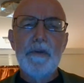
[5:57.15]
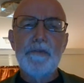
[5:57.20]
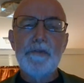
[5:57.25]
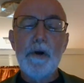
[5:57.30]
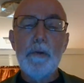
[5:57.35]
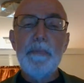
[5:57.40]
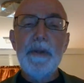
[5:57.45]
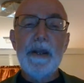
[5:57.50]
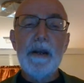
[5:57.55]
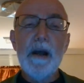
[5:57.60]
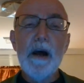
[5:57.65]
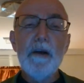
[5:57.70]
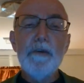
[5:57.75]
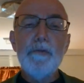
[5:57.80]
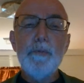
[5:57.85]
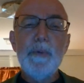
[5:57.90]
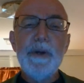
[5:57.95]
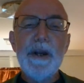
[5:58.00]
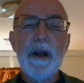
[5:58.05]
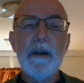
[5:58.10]
So
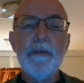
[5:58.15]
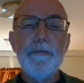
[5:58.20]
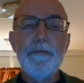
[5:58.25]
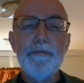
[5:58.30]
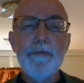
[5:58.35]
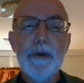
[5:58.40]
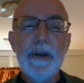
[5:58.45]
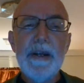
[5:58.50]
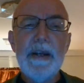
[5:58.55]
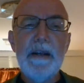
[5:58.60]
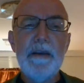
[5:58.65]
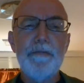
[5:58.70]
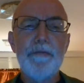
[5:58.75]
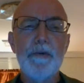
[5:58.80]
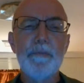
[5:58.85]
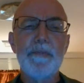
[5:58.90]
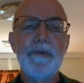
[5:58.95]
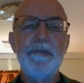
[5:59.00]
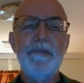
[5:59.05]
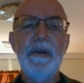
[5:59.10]
because we are free
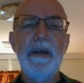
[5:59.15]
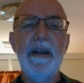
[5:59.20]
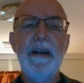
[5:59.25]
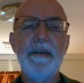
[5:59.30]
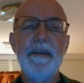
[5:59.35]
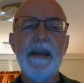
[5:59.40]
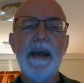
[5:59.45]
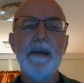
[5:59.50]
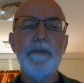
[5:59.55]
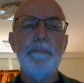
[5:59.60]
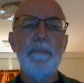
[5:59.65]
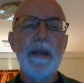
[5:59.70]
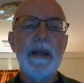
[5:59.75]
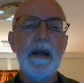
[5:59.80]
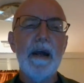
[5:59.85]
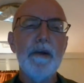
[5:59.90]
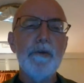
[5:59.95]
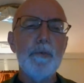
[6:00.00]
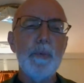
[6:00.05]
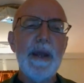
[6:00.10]
from sin and death,
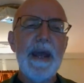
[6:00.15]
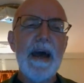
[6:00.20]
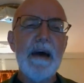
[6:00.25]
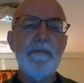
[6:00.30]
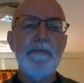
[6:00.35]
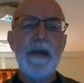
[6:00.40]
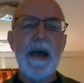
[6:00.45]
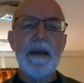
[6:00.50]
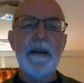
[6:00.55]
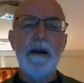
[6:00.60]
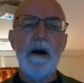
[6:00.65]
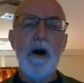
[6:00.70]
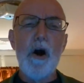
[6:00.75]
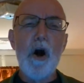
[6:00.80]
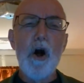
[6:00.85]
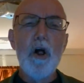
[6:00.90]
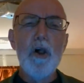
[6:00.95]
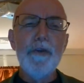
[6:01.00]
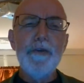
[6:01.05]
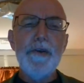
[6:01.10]
because we have that
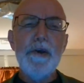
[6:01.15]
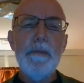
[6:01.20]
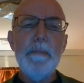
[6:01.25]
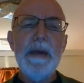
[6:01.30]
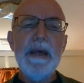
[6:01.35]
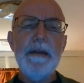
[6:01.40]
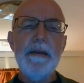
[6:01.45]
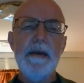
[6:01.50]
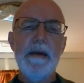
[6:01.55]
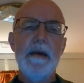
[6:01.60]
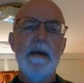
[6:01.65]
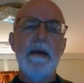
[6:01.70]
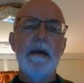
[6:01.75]
ultimate